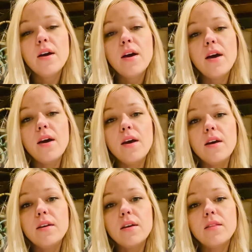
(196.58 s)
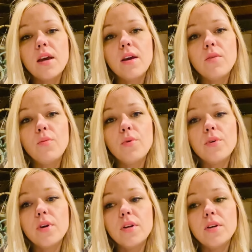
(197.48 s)
and they
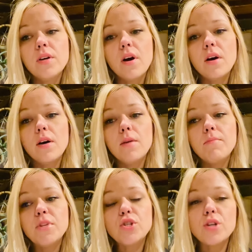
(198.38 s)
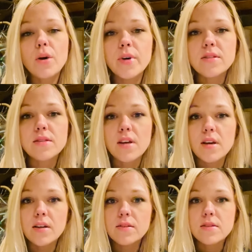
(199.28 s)
would um, show us
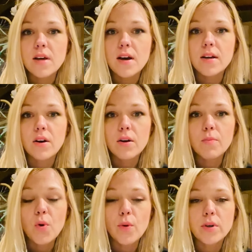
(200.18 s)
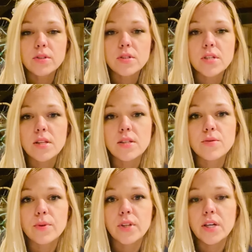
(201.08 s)
things that are important in
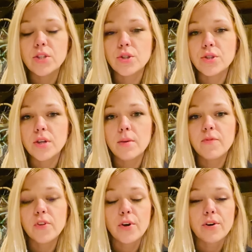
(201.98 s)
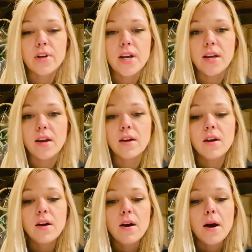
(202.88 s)
this relationship, flirting,
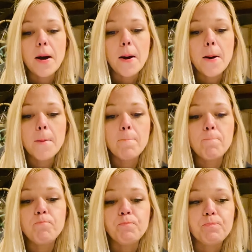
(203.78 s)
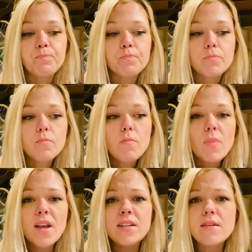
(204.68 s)
um,
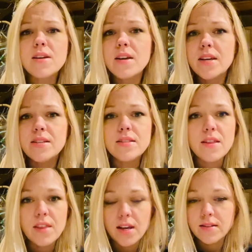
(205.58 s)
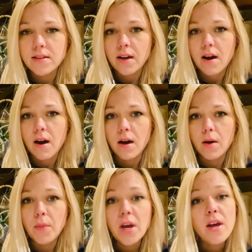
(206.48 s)
easy, easy things that
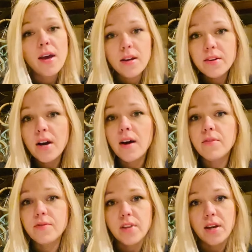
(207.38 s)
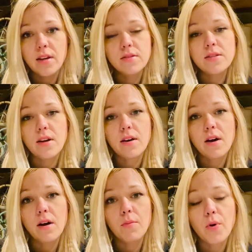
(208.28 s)
come, and tough things that
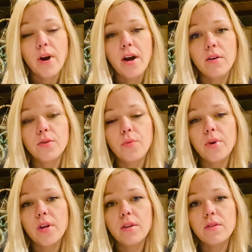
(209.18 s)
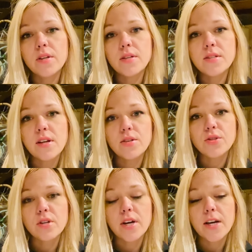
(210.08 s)
come around with
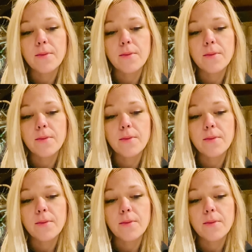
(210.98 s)
synastry.